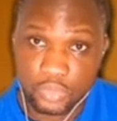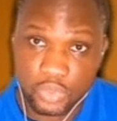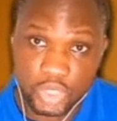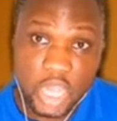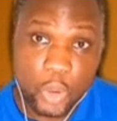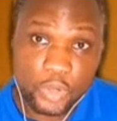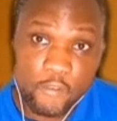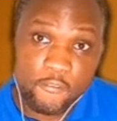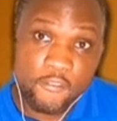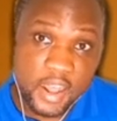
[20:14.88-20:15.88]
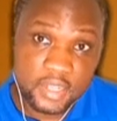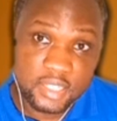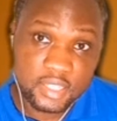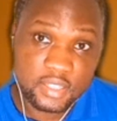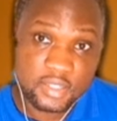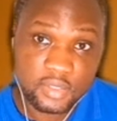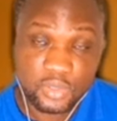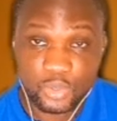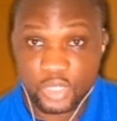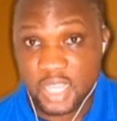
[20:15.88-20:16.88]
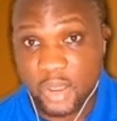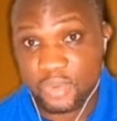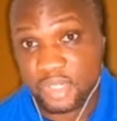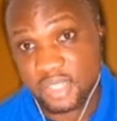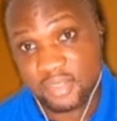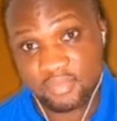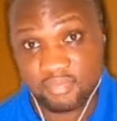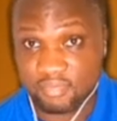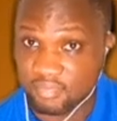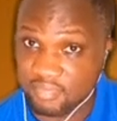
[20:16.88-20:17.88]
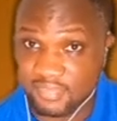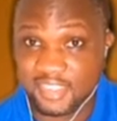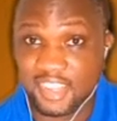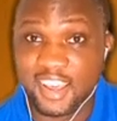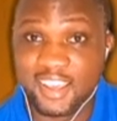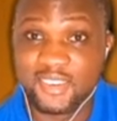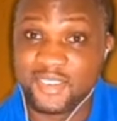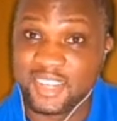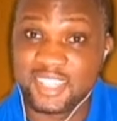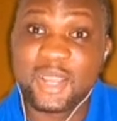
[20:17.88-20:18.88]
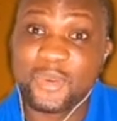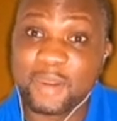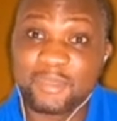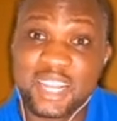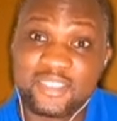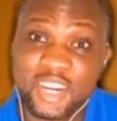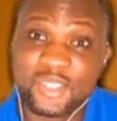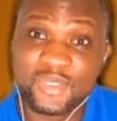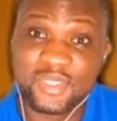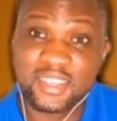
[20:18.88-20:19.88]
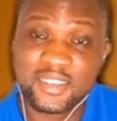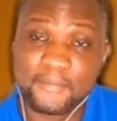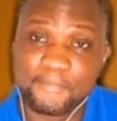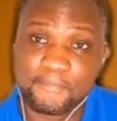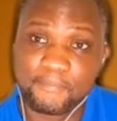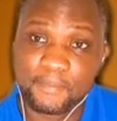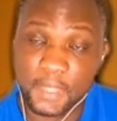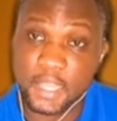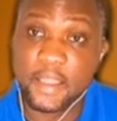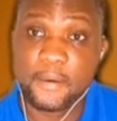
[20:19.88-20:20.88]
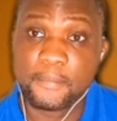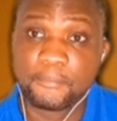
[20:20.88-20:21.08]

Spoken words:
to sound facts, to sound, you understand what I'm trying to say? Yeah.